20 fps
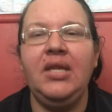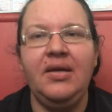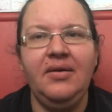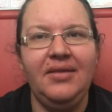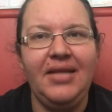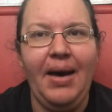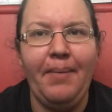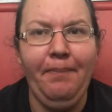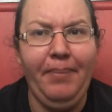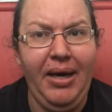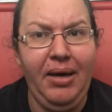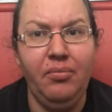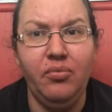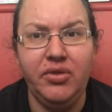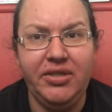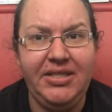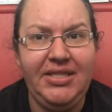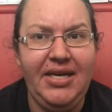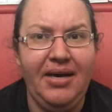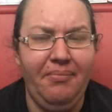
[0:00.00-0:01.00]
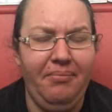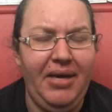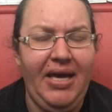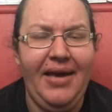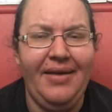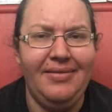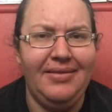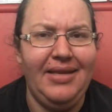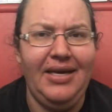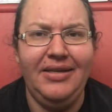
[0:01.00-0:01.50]
That beep was the
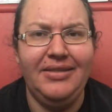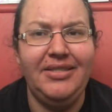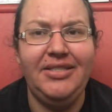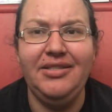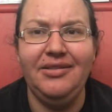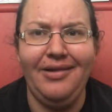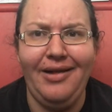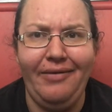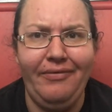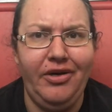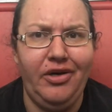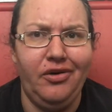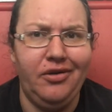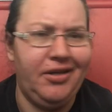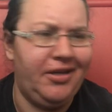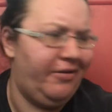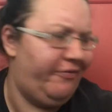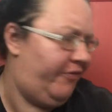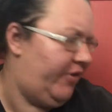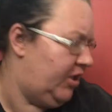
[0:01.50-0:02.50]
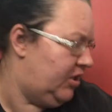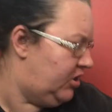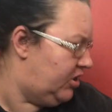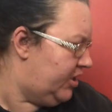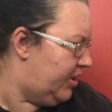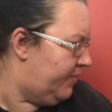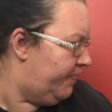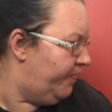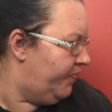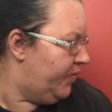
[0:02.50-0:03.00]
NBN thing. Still haven't got that fixed
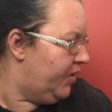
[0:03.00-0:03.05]
yet.